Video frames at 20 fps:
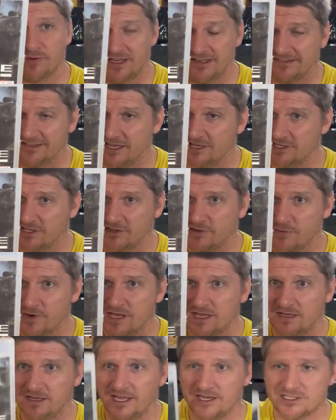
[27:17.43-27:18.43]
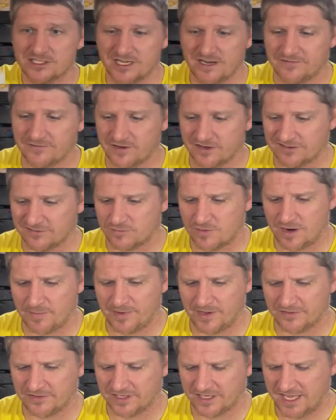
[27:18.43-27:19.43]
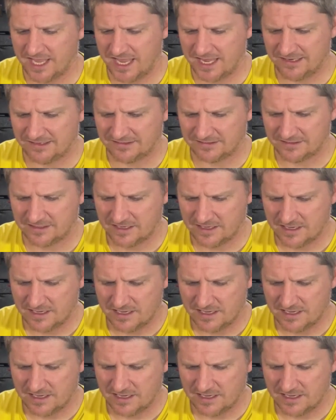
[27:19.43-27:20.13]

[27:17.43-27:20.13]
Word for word: PlayStation 3 collection after I swap out the case.